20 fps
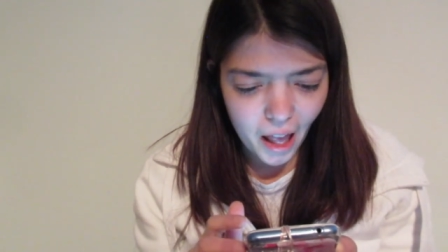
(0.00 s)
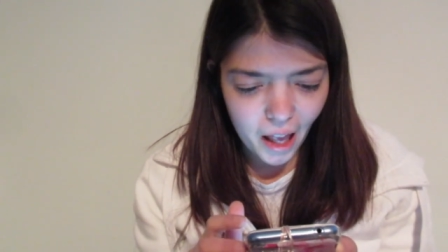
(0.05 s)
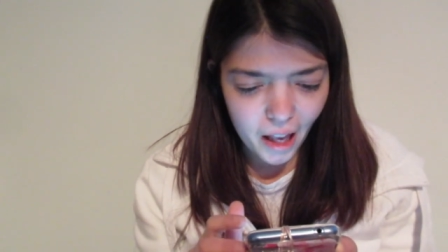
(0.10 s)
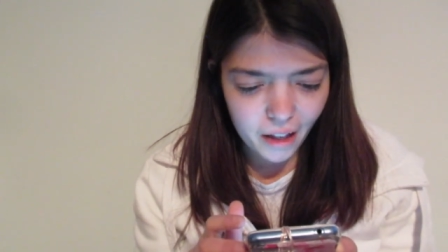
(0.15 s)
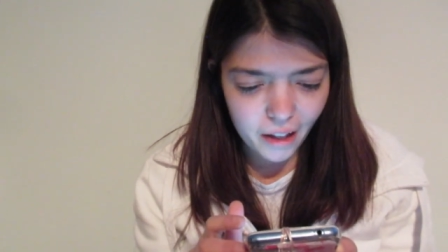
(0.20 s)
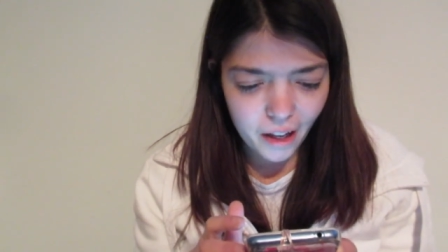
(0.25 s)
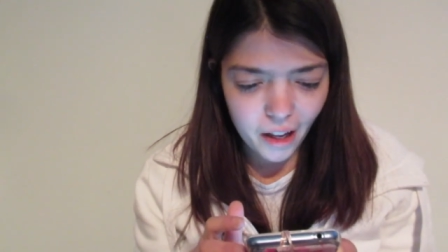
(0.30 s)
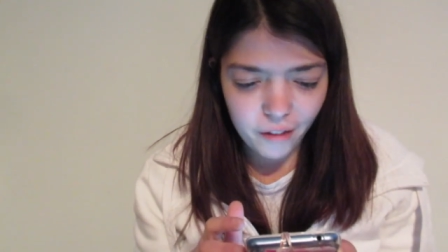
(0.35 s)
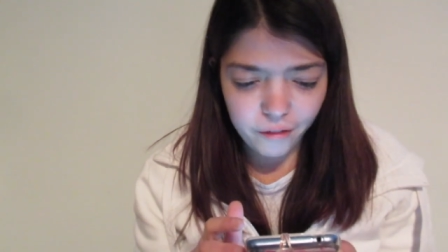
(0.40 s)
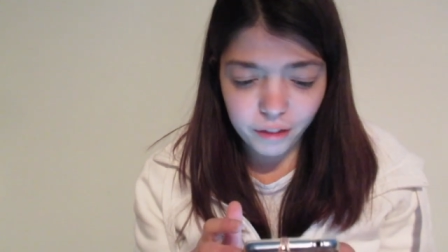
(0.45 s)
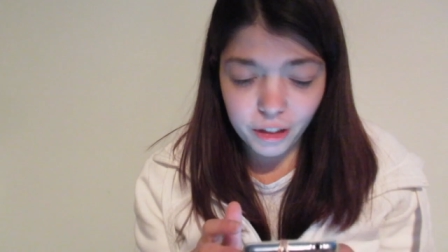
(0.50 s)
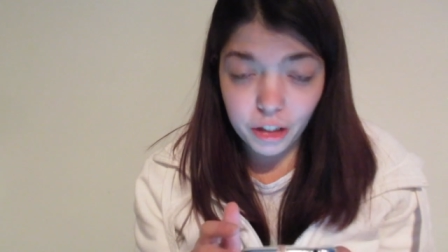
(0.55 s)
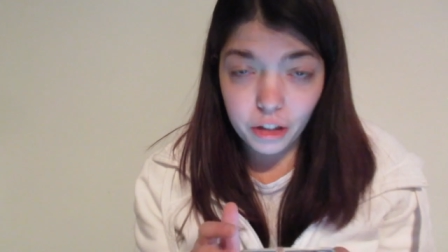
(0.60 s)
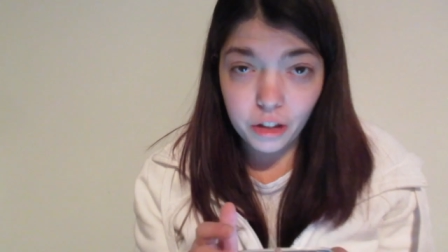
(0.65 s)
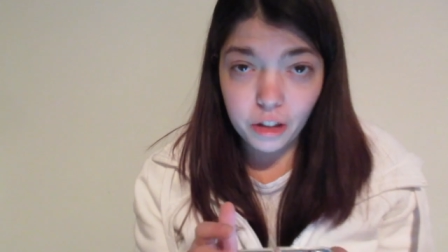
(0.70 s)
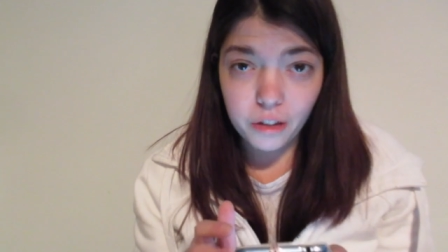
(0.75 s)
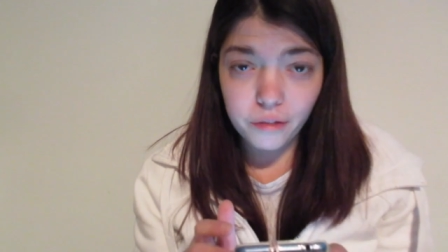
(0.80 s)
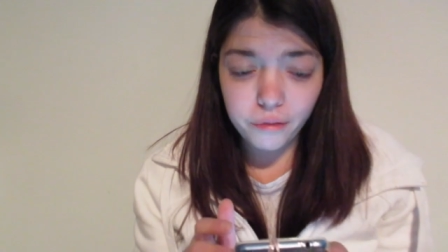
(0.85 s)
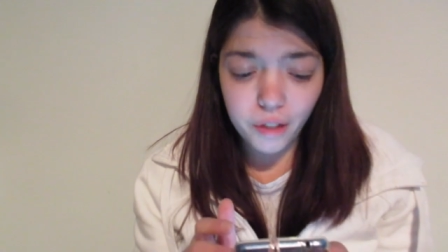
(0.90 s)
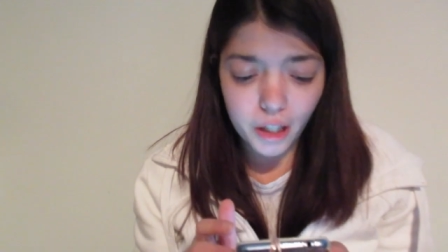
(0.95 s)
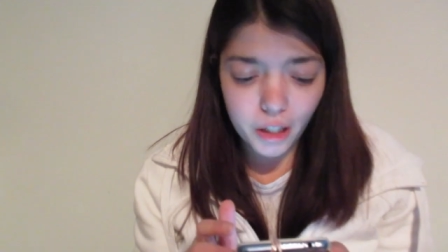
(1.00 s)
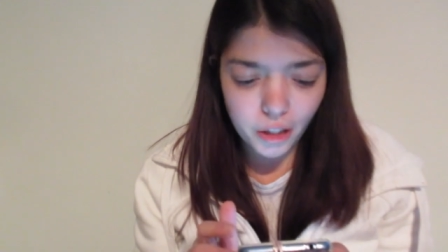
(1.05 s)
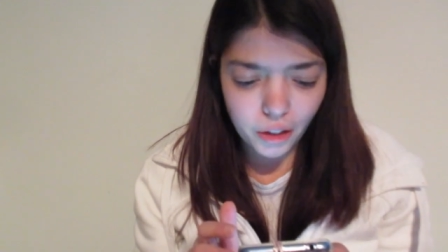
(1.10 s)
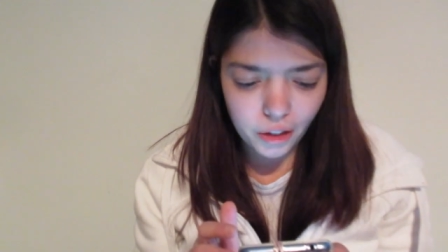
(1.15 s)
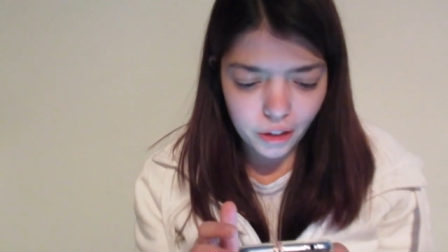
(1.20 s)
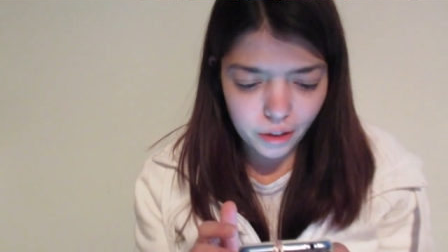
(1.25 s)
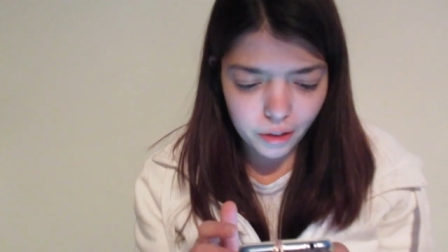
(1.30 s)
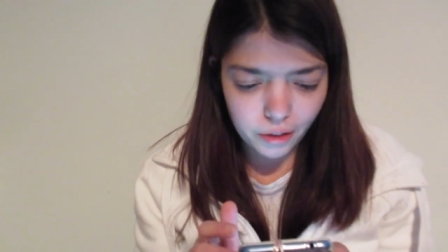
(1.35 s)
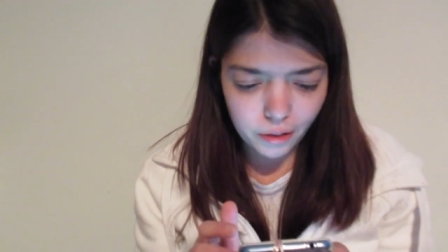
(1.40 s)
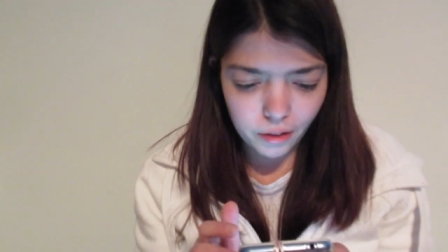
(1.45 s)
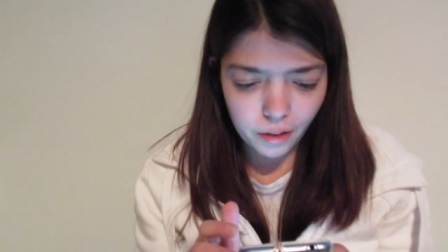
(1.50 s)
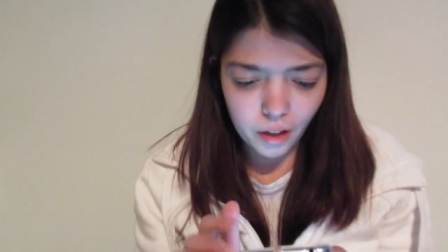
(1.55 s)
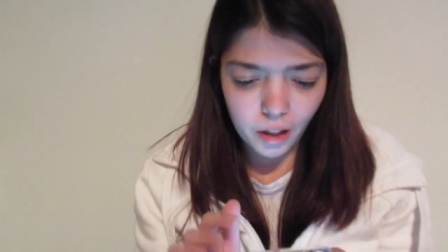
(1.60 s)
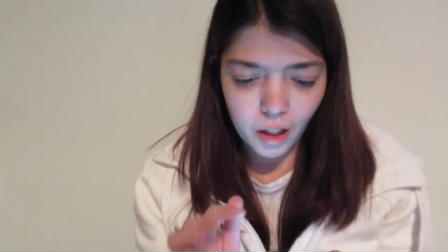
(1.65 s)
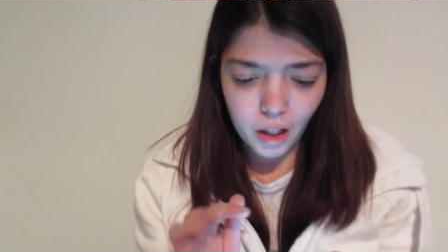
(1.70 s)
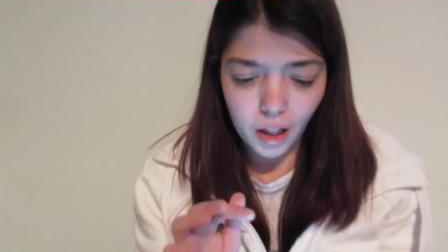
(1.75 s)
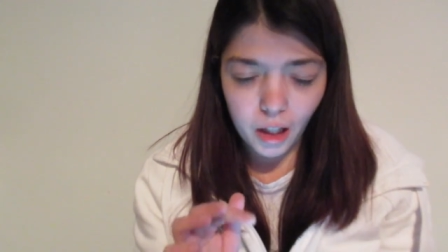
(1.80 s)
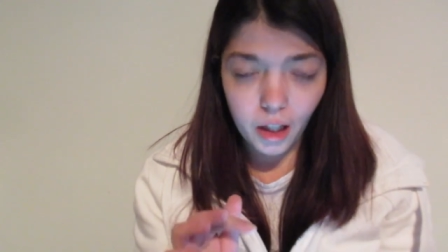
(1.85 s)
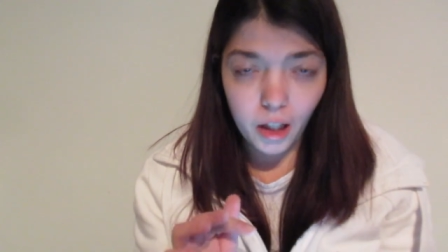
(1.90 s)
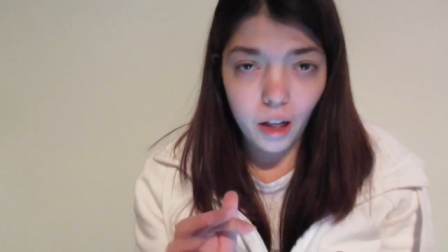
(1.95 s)
An Every Generation,
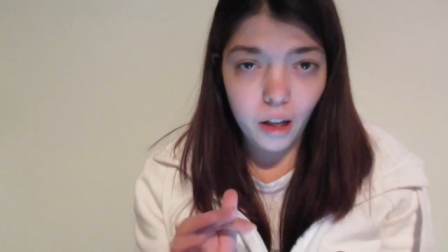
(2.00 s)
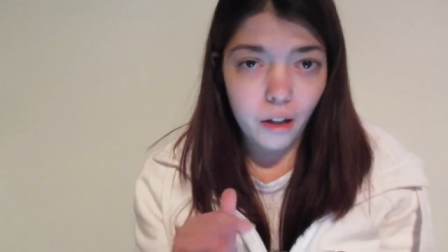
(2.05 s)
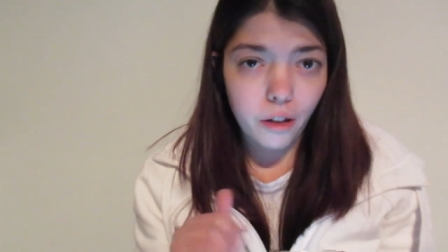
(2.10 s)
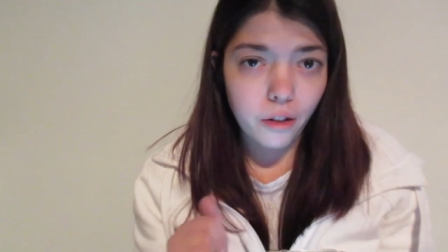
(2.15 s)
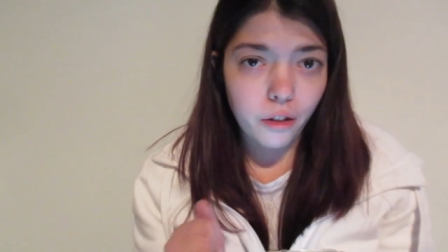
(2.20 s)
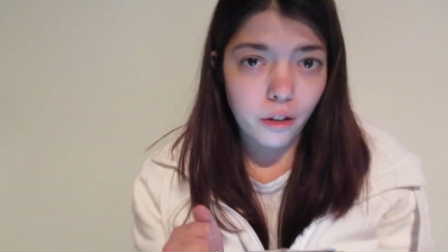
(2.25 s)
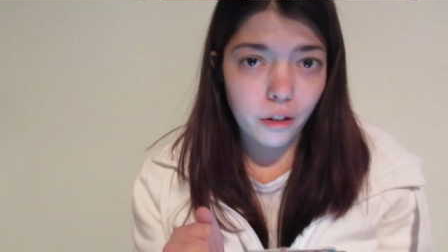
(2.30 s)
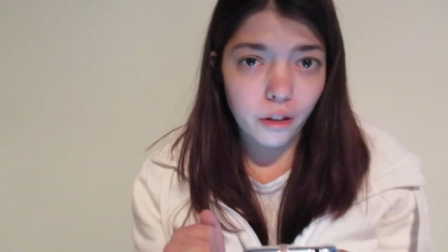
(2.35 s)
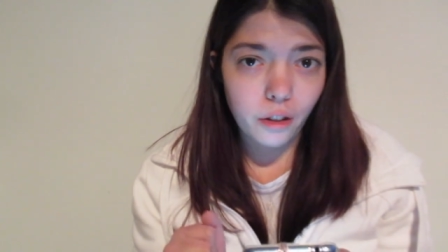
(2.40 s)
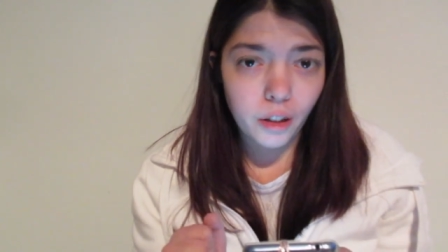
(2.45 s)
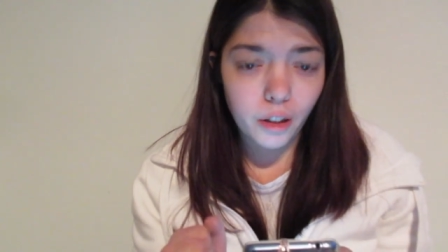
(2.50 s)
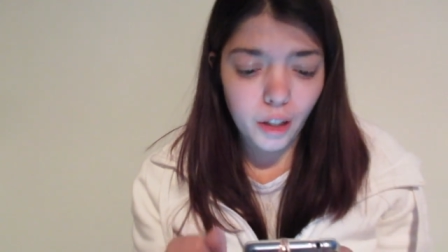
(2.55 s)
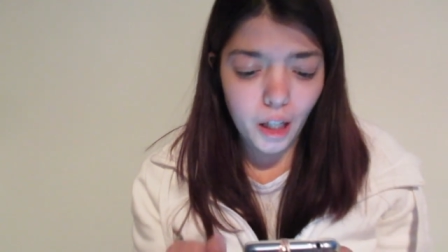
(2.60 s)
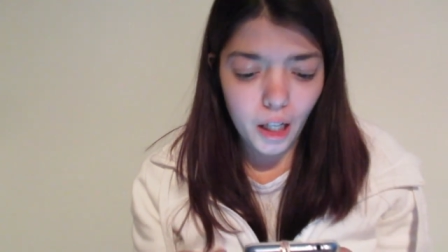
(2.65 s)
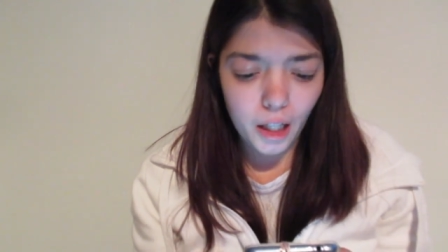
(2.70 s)
and is called